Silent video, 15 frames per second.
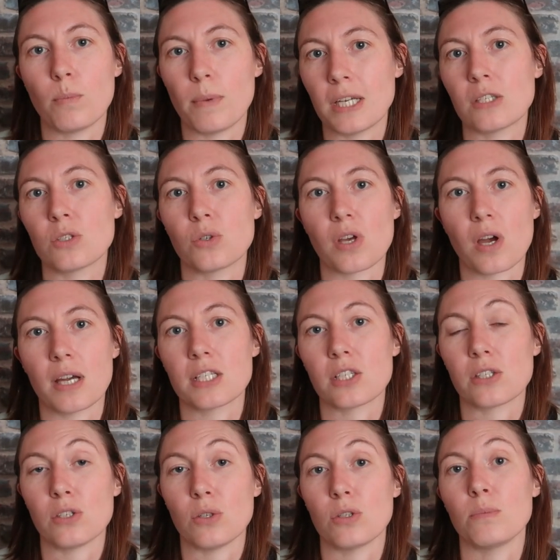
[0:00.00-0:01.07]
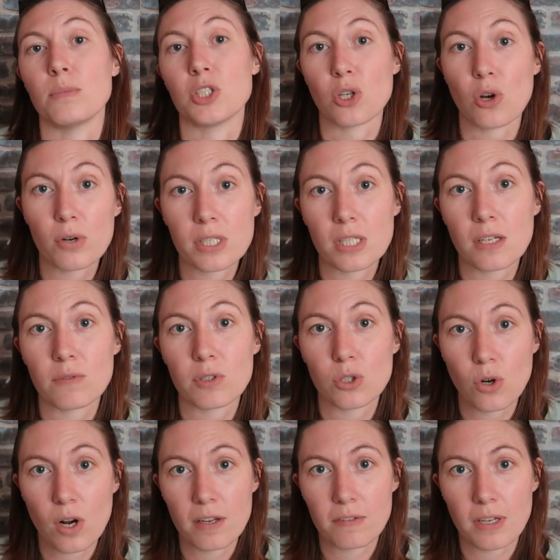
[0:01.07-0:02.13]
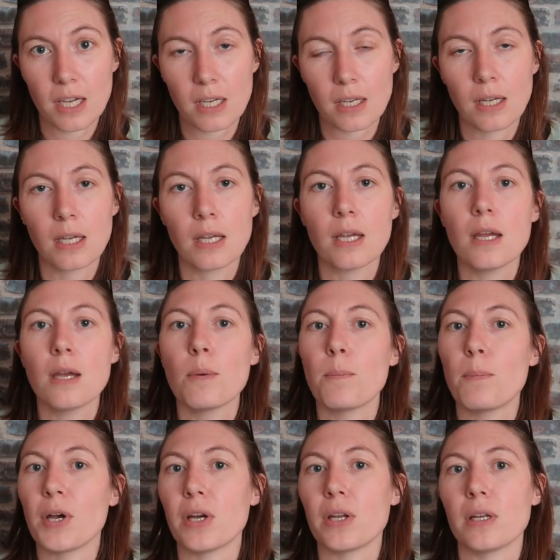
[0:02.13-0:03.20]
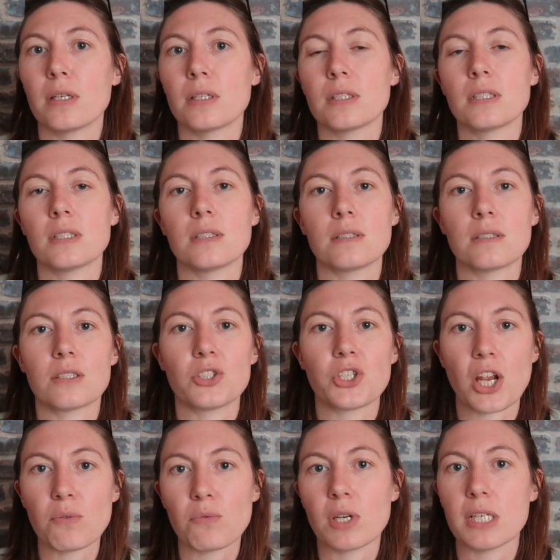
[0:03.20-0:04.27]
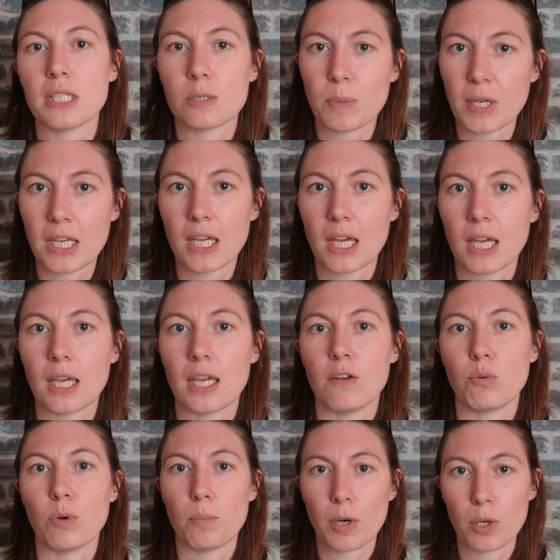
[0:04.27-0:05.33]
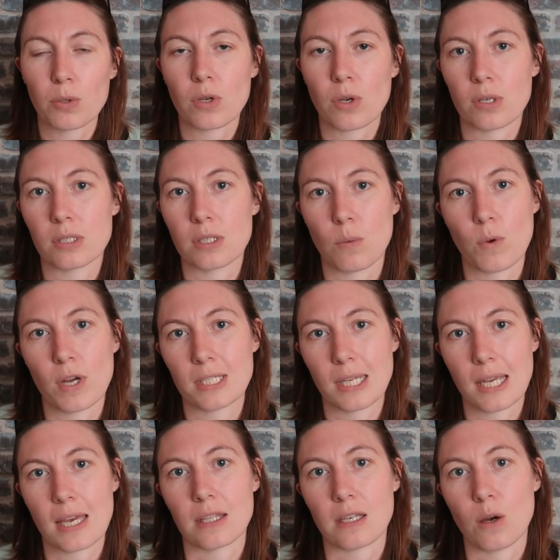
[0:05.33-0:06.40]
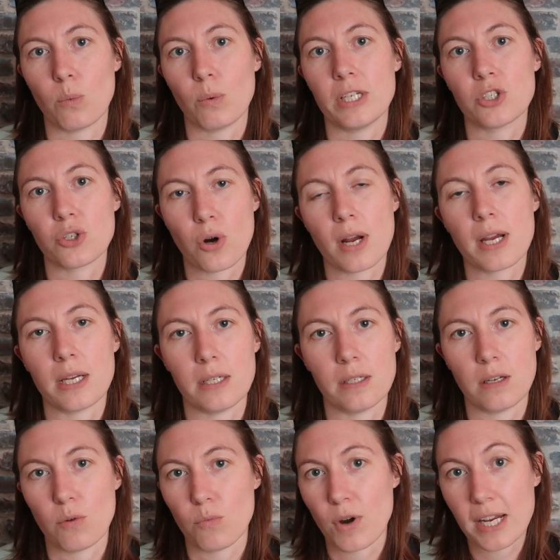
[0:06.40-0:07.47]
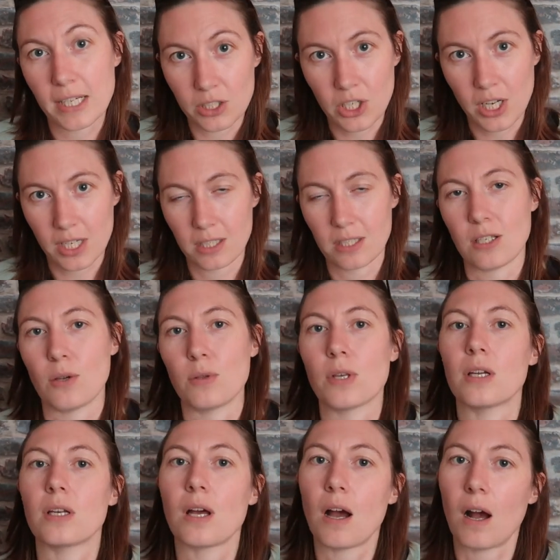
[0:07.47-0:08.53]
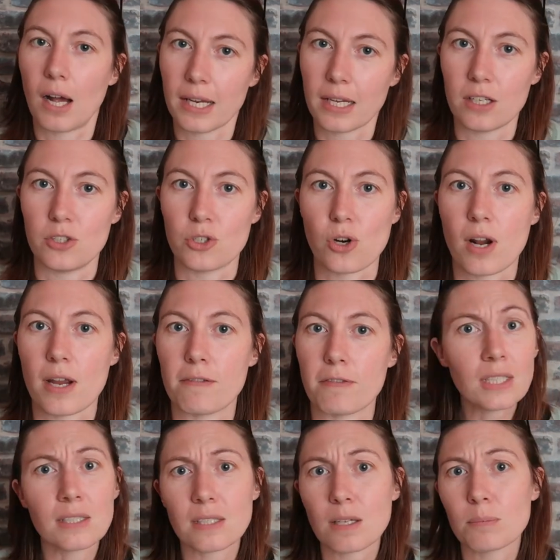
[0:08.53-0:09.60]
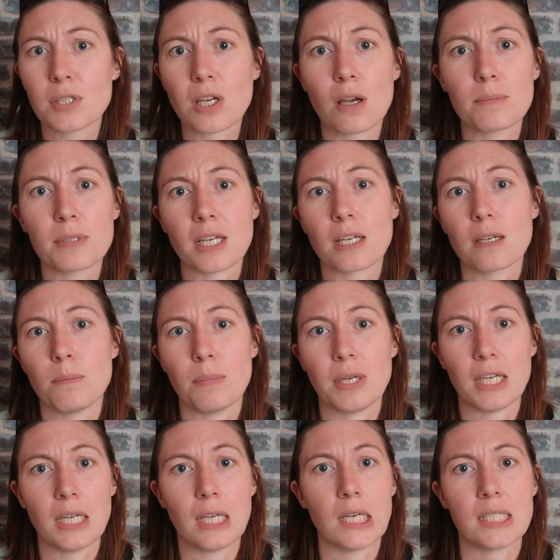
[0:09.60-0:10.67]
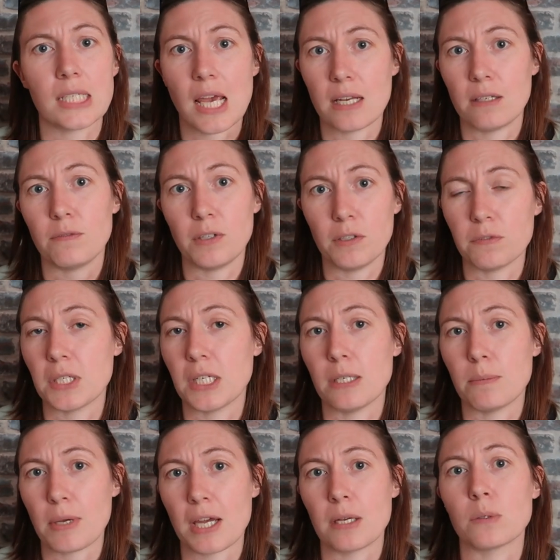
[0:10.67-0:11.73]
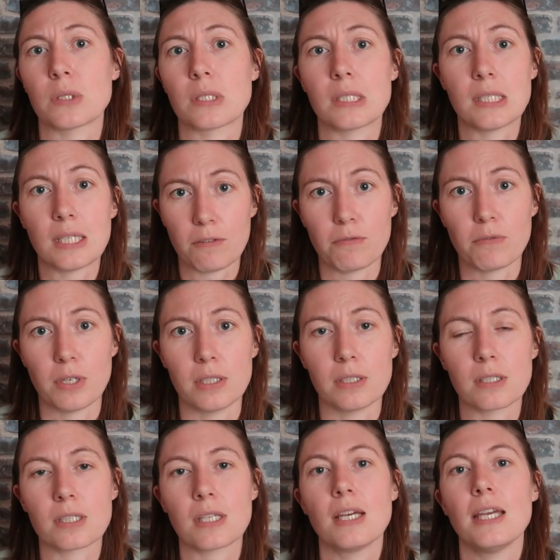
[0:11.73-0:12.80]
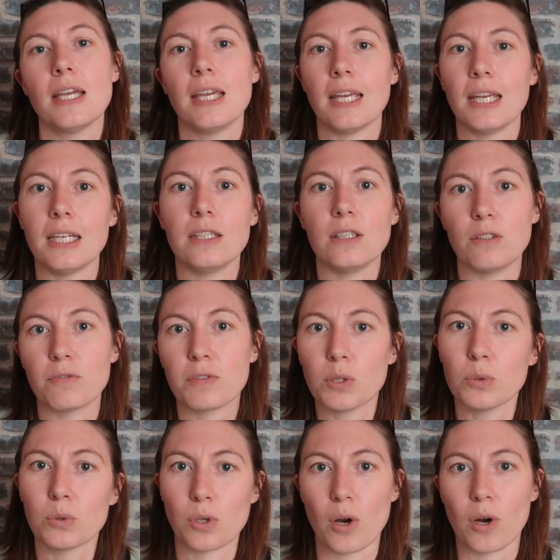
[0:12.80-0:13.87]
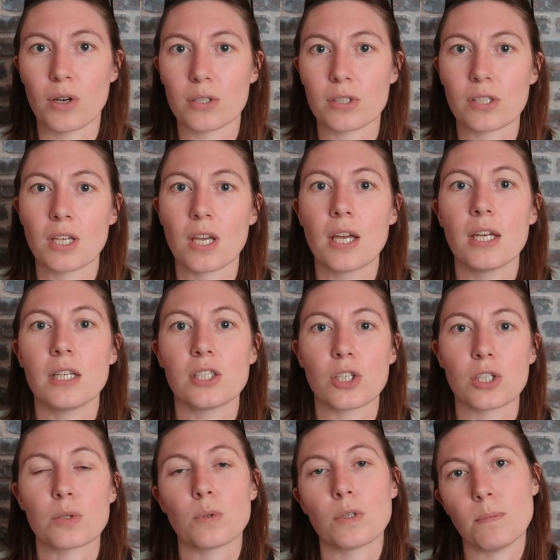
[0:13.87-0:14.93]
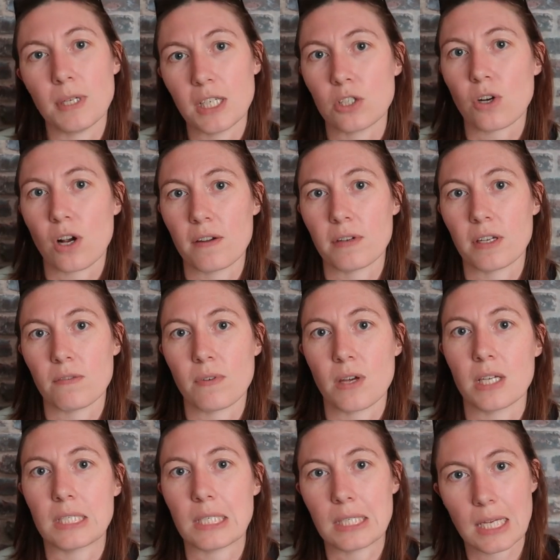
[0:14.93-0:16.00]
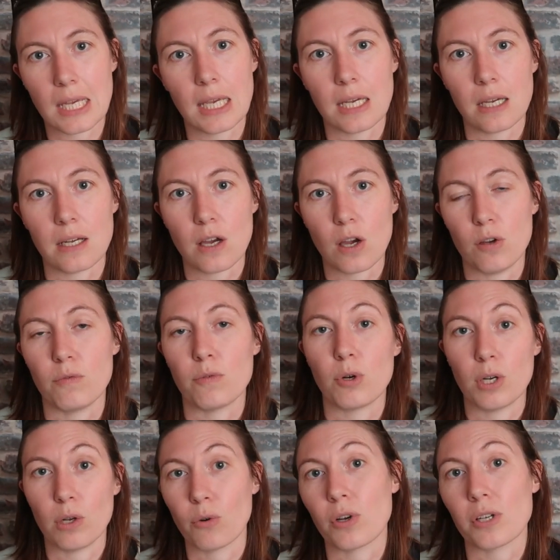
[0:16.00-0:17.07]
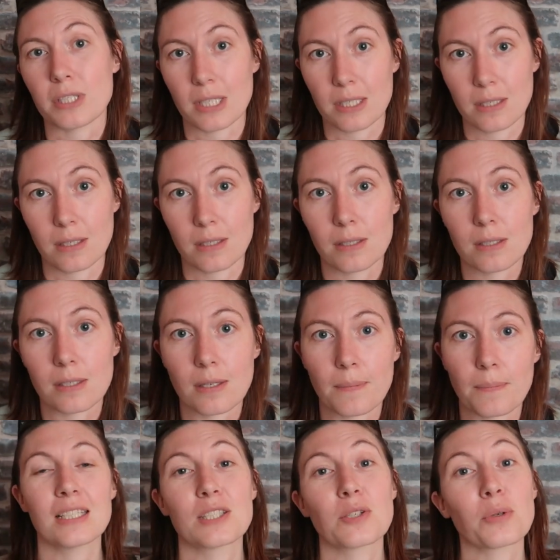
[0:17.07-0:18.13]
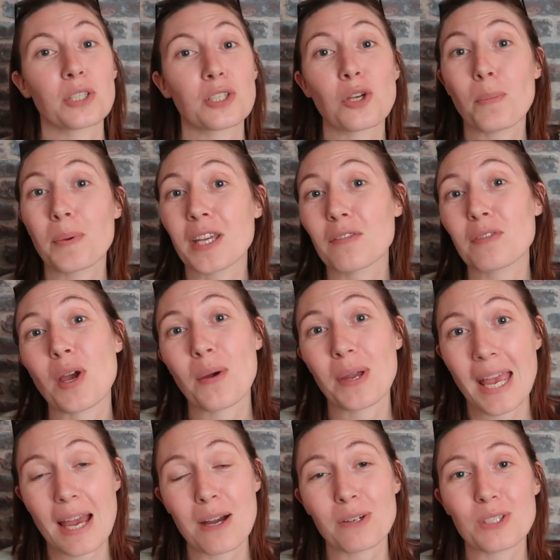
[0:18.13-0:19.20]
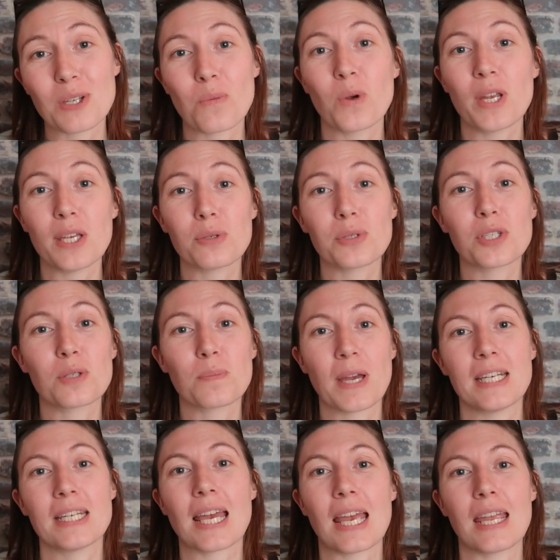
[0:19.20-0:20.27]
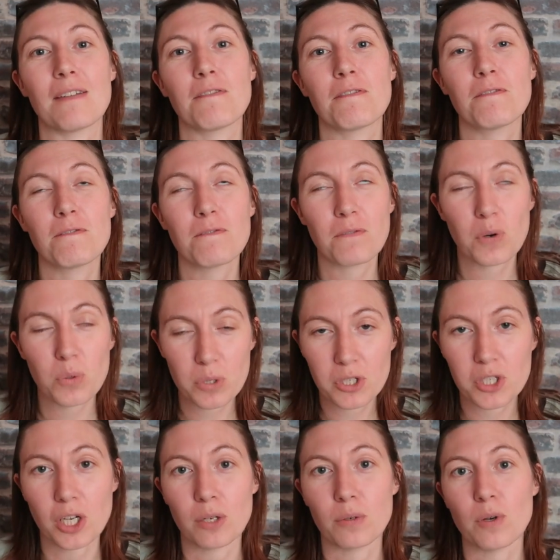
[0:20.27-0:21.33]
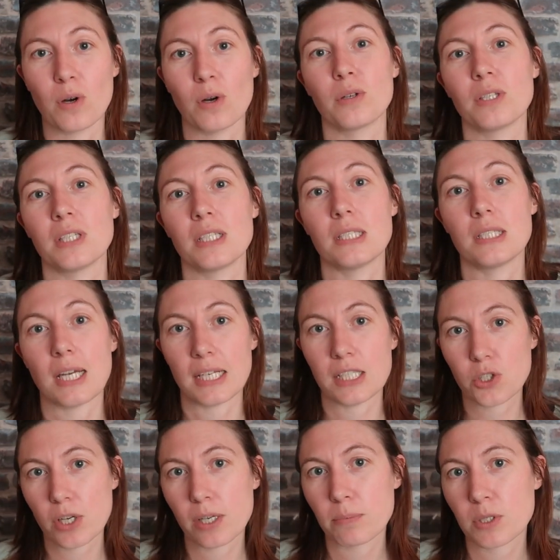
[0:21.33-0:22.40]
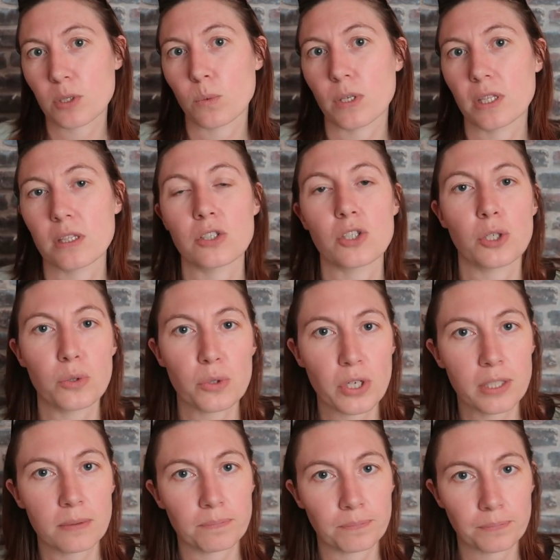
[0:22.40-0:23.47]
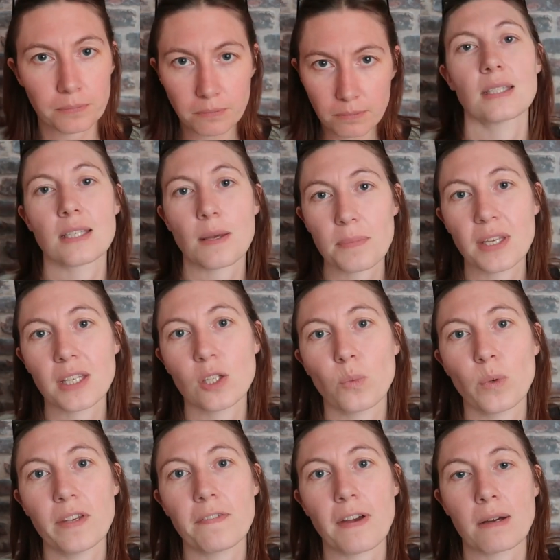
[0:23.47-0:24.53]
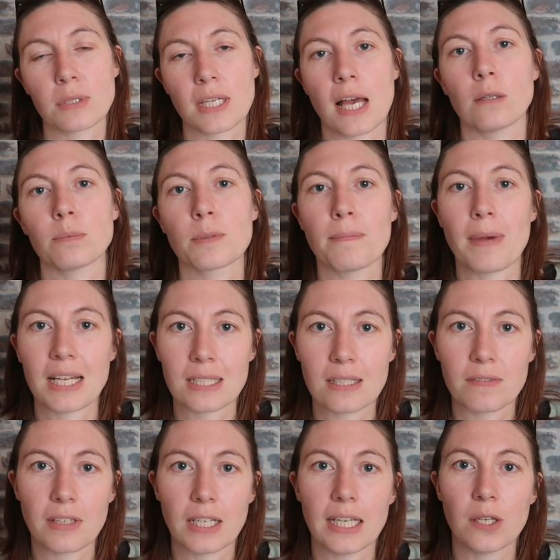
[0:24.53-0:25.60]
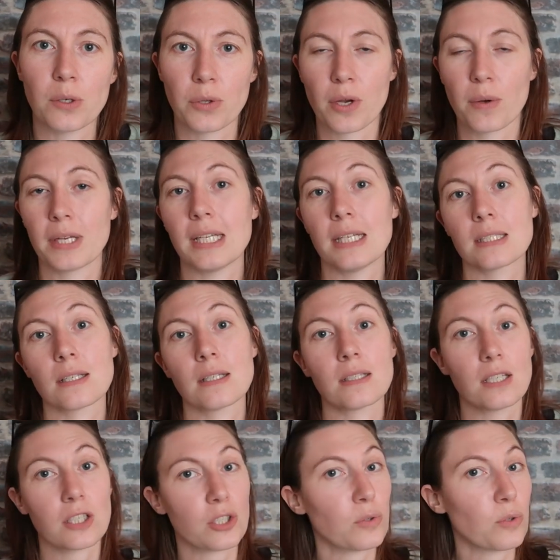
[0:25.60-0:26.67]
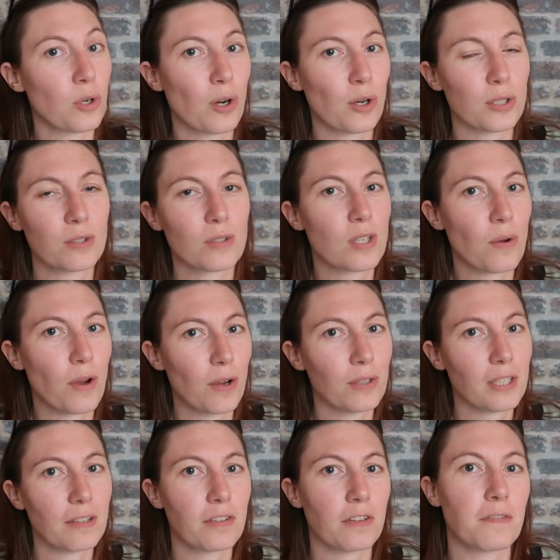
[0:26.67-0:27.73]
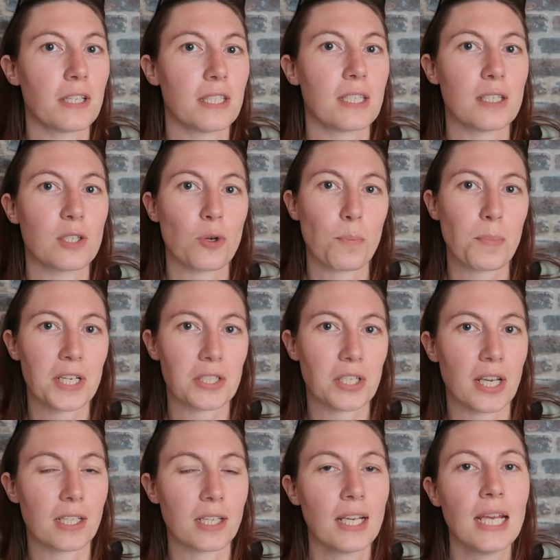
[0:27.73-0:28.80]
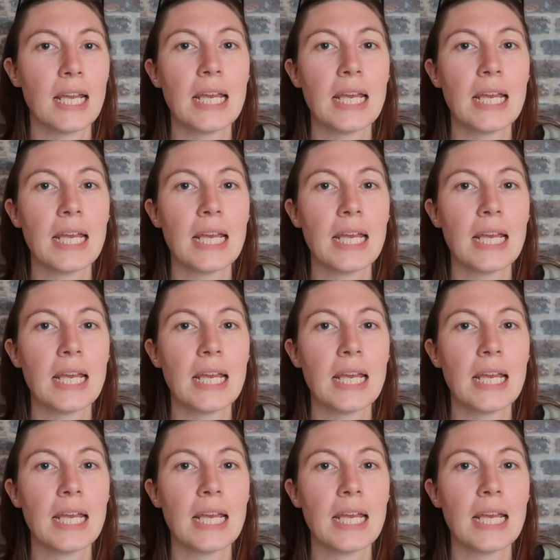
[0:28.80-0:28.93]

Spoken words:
we'll make sure that I just do the majority of the driving, but generally speaking, if we're both going somewhere together, we try and arrange it so that I can drive. Sometimes it can be a £10–15 difference in the fuel cost just with me driving versus Ian over a longer distance. So on the topic of going out, we used to spend a fortune on day trips with the children. Something that we found helped massively, although it is an additional cost, so only if it fits into your budget,